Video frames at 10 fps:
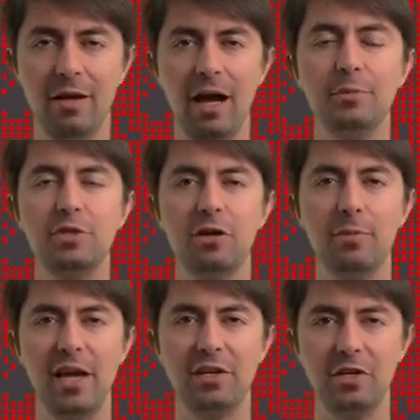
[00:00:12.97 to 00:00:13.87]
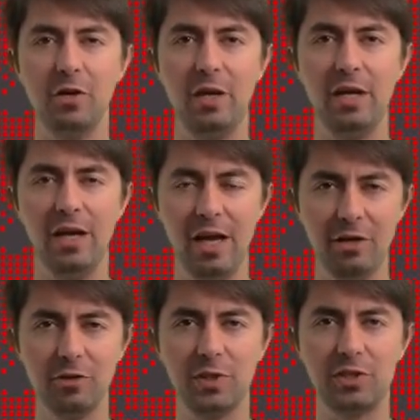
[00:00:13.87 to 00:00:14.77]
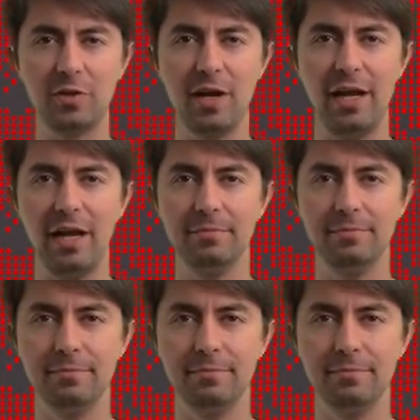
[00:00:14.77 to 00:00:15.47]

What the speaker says: I'm Jeremy Anticoni, and here's what's trending.